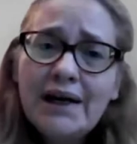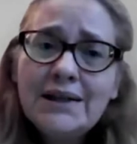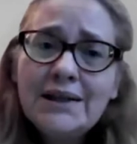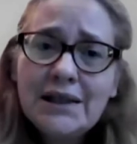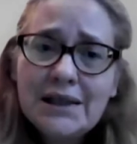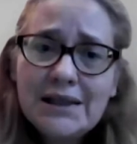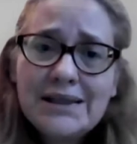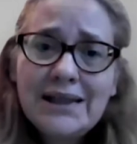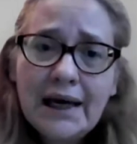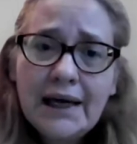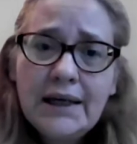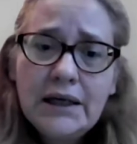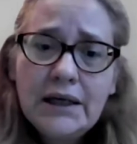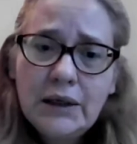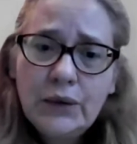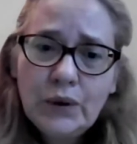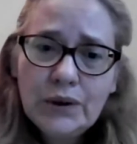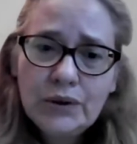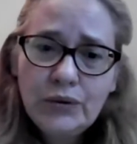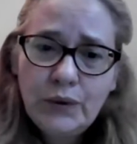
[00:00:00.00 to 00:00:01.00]
are
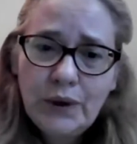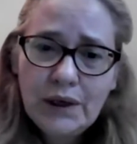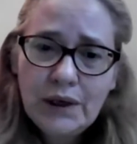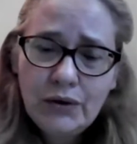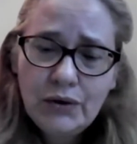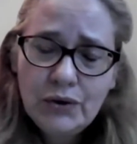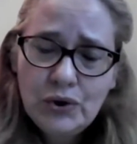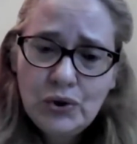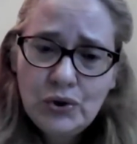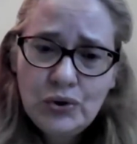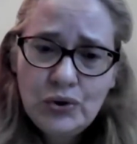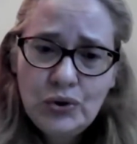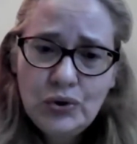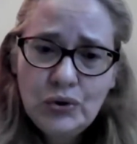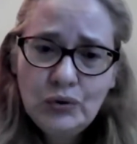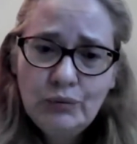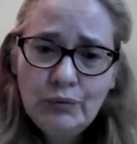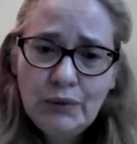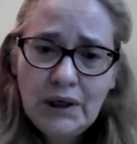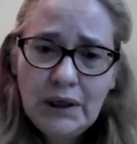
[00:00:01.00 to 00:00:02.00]
understanding what we are
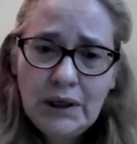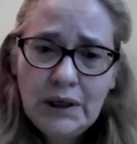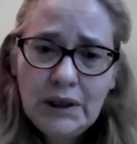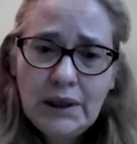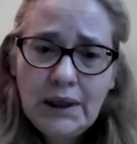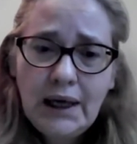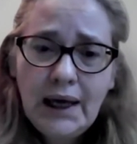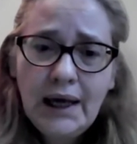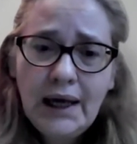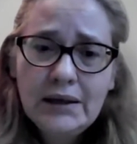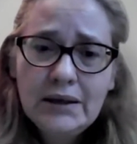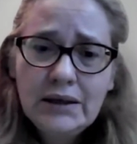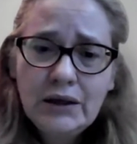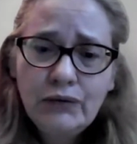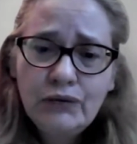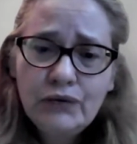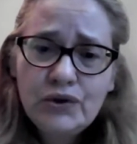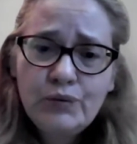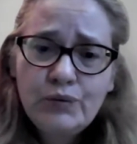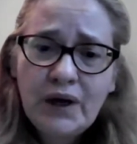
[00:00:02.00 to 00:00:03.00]
consuming. And
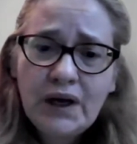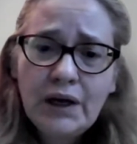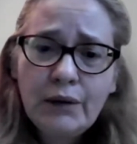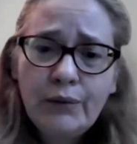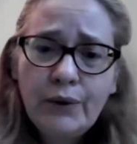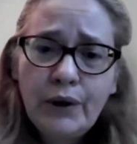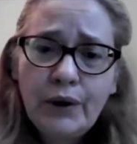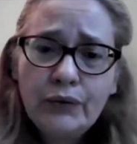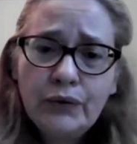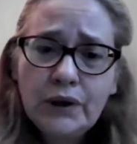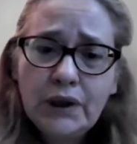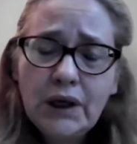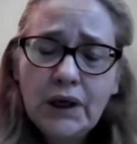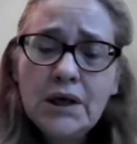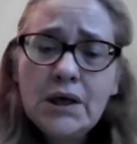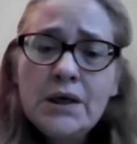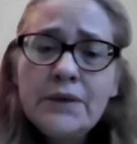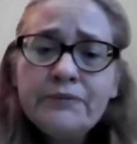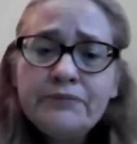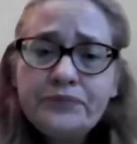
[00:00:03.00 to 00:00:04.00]
if we speak about
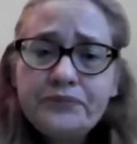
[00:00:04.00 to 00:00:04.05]
the